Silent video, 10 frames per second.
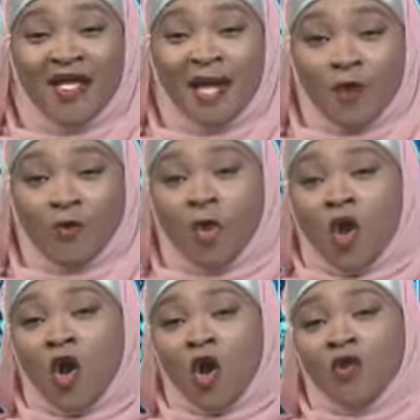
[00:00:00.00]
Now,
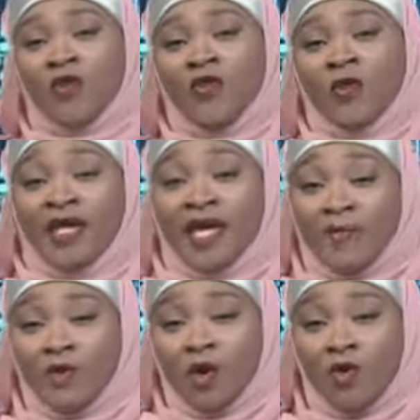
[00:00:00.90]
on the
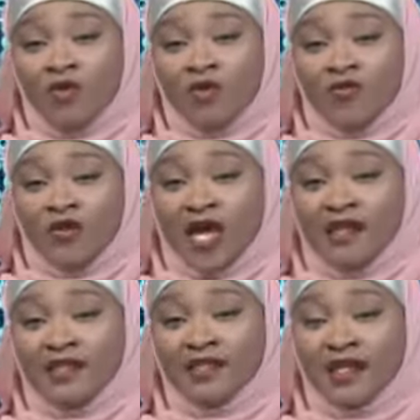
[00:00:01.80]
Cape Coast of
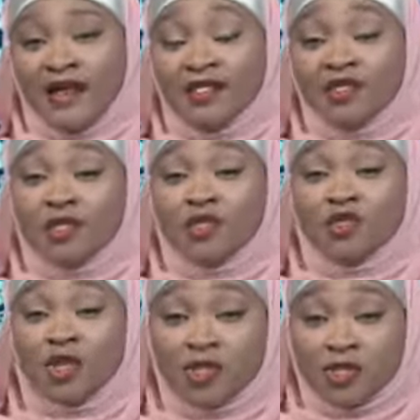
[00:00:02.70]
Ghana stands a
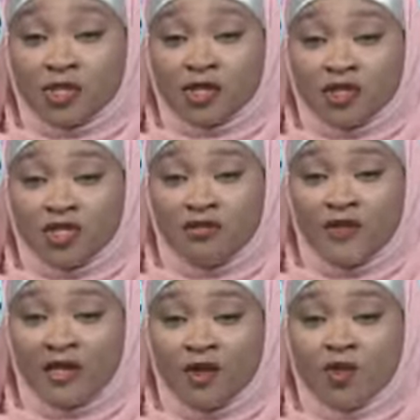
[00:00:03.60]
structure to
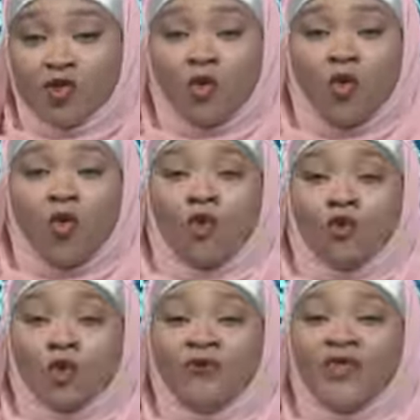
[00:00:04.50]
remind us
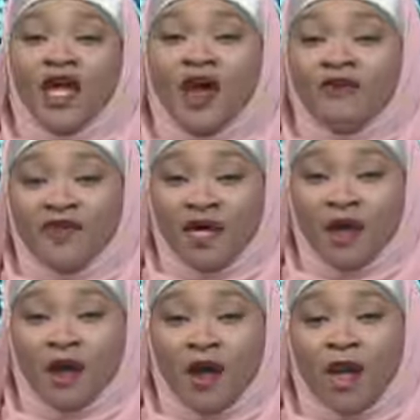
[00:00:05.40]
all of the
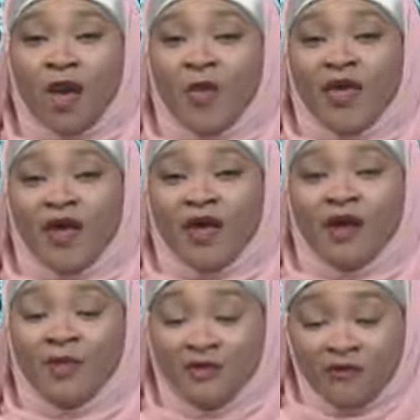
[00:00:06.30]
Africa we are
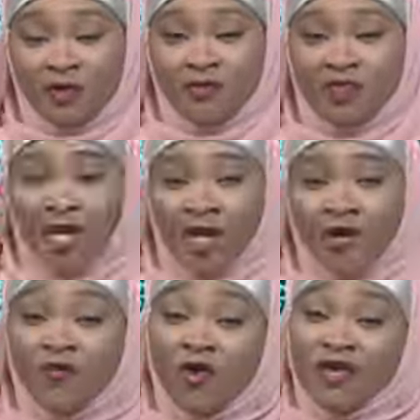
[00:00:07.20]
coming from.
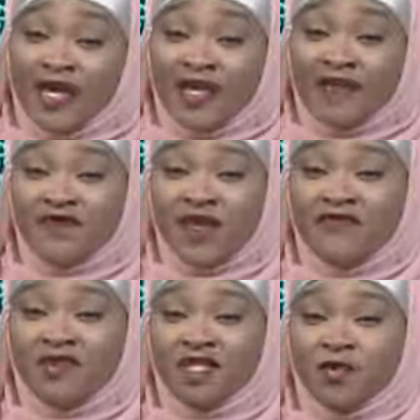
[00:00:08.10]
For Onenge
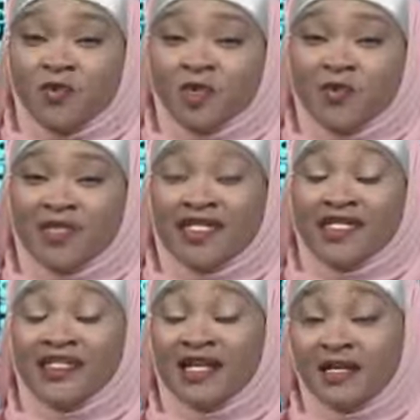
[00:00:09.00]
Fineface, what was
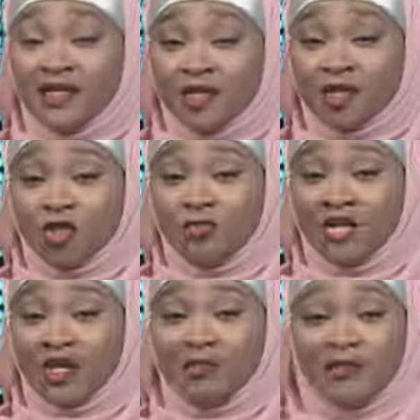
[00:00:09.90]
intended to
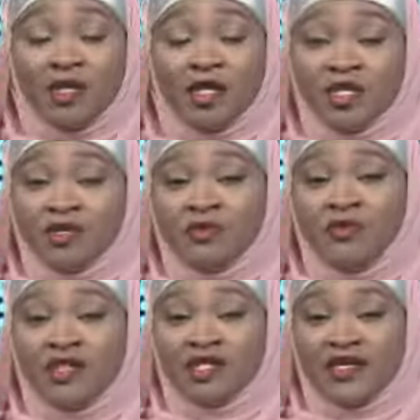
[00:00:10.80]
be a
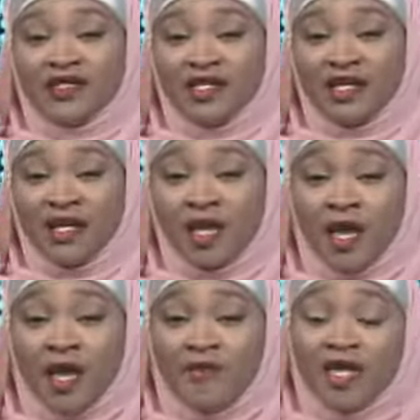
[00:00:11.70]
pleasurable sightseeing
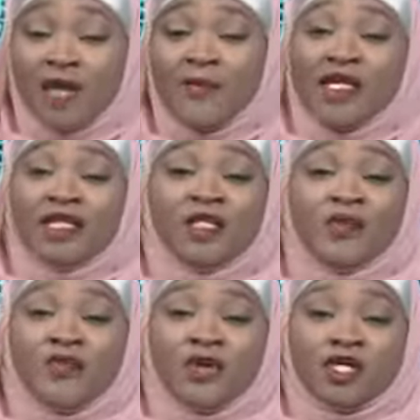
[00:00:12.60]
became an
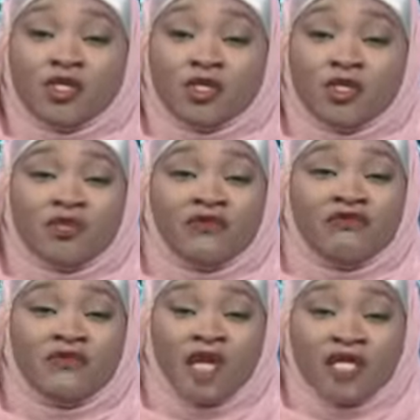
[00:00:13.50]
inspiration to
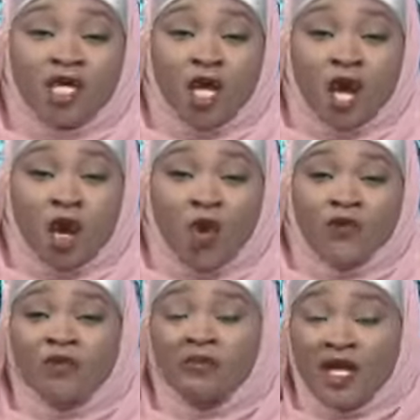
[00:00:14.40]
reflect
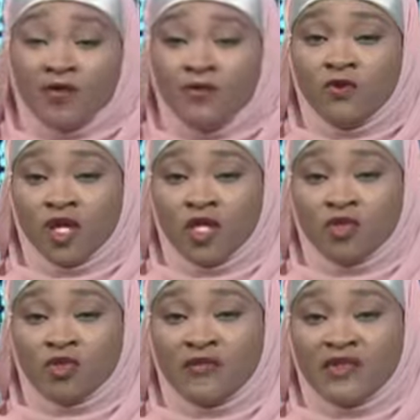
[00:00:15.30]
on the painful
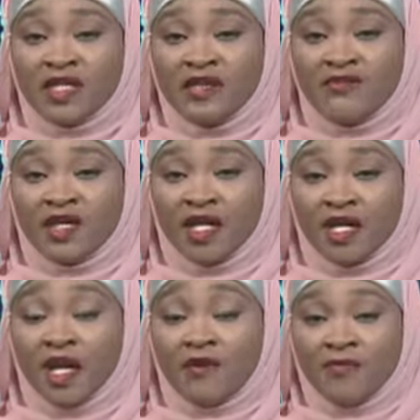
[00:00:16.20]
history of slavery
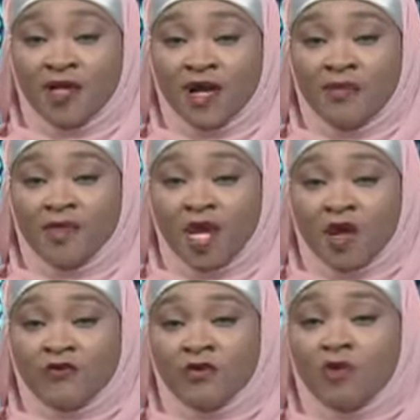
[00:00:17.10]
in Africa.
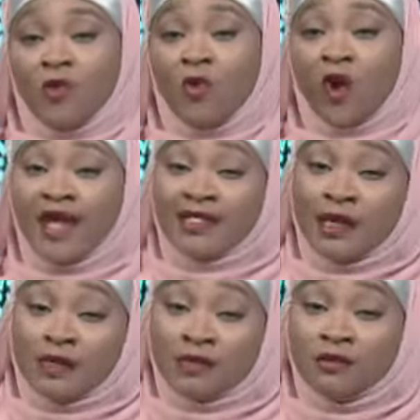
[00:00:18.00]
From the White
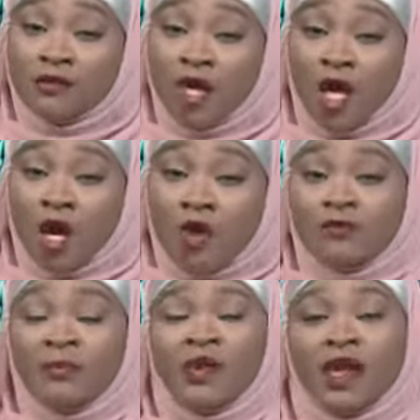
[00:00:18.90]
Castle
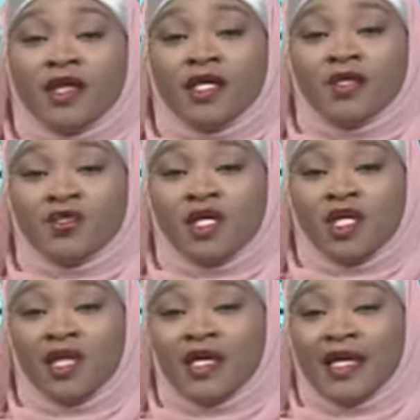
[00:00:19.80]
of Black
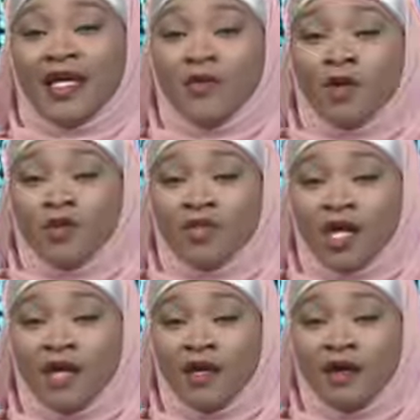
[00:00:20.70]
History in Cape Coast,
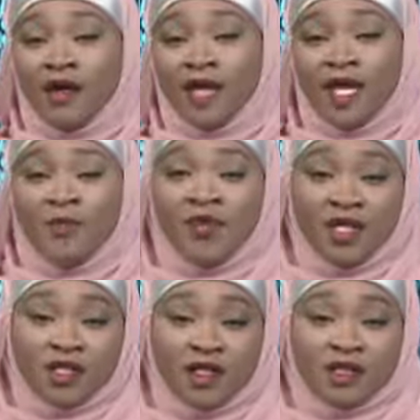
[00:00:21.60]
Ghana, he
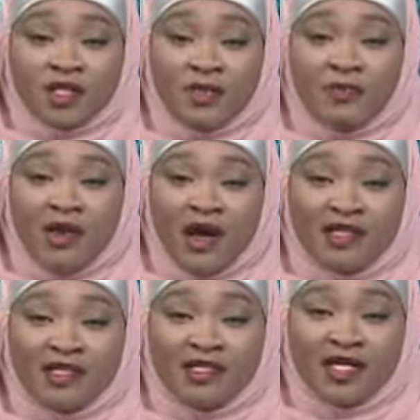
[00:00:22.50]
brings us a
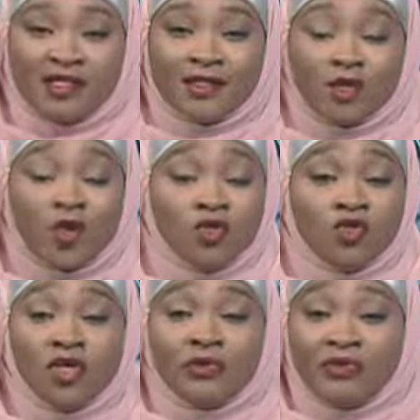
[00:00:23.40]
past that is
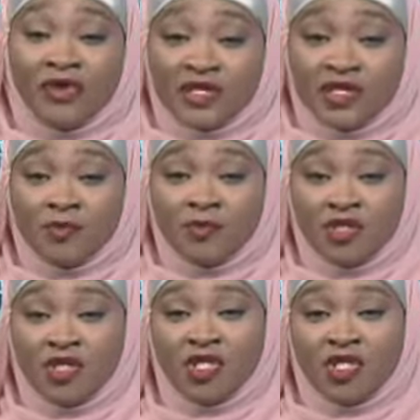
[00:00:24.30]
also a present
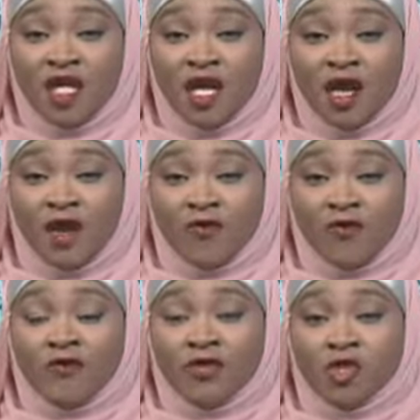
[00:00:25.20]
opportunity
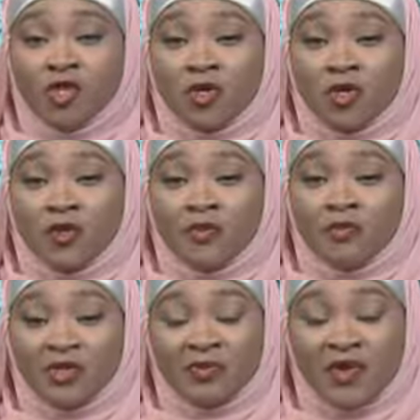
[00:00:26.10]
for future
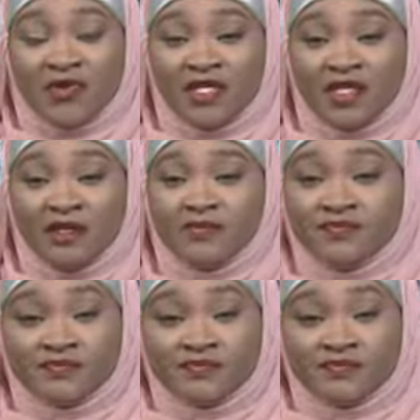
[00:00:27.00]
prosperity.